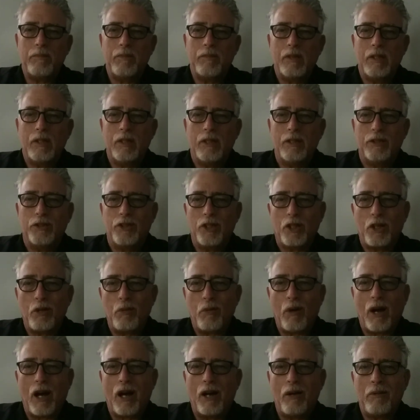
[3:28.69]
took a
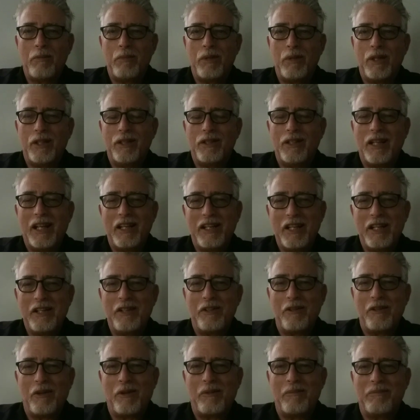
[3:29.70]
while, but I didn't know
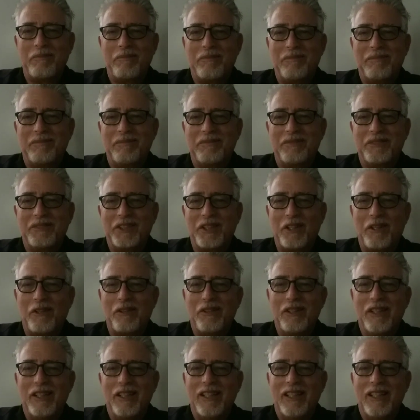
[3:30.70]
them. So,
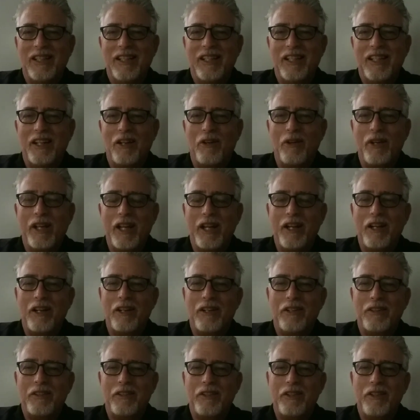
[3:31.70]
you know, here,
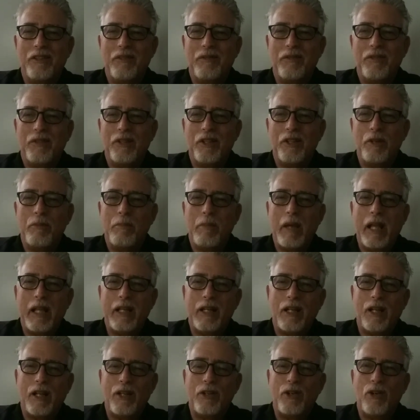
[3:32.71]
you may not
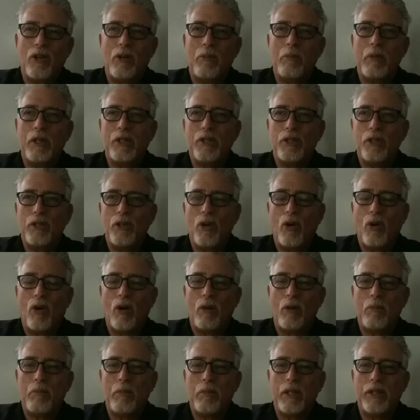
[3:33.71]
know them, but you know them,
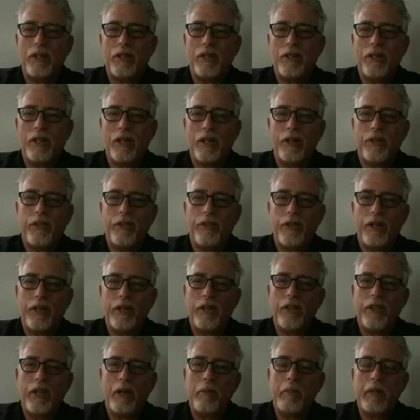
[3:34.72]
but they'll
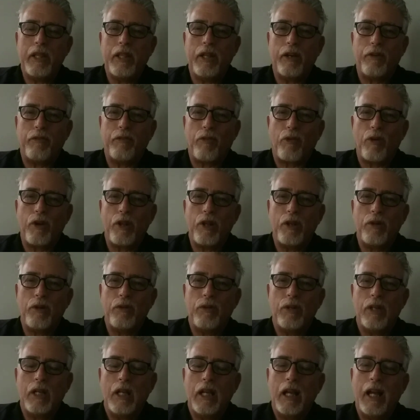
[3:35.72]
be there for you.
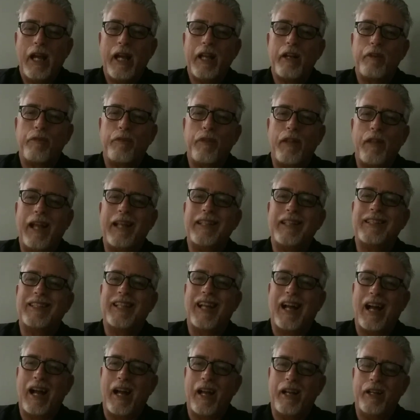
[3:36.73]
I had a flat
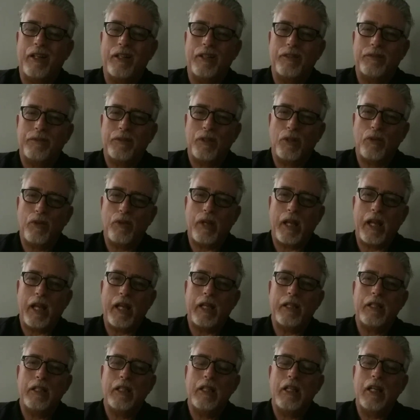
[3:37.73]
tire, okay?
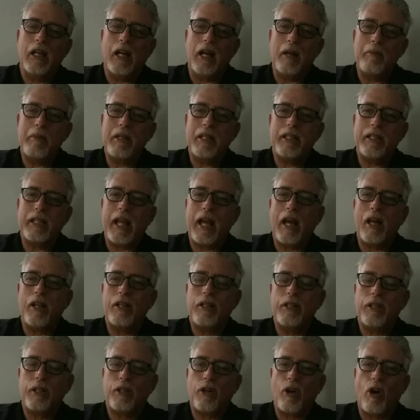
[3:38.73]
I'm in town in the
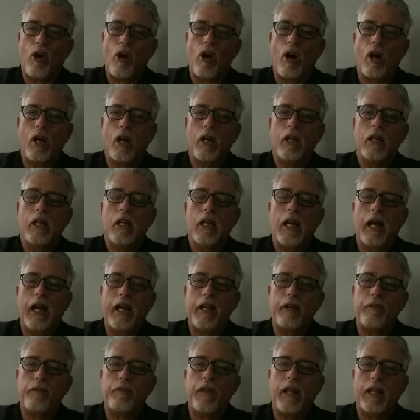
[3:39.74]
car. I had a
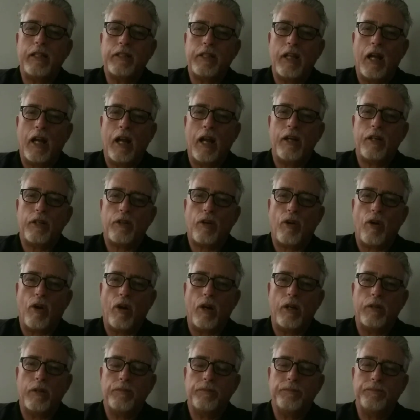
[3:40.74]
flat tire in the car.
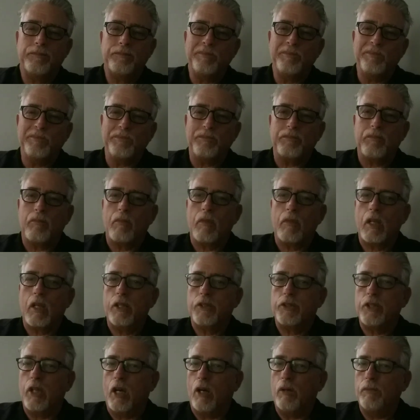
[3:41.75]

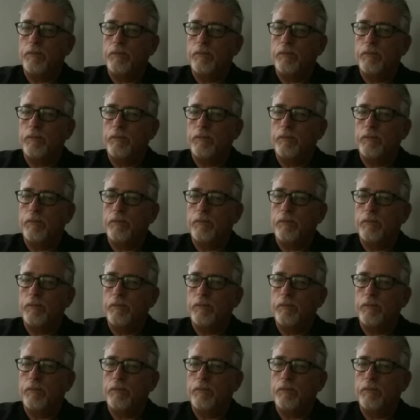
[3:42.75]
So,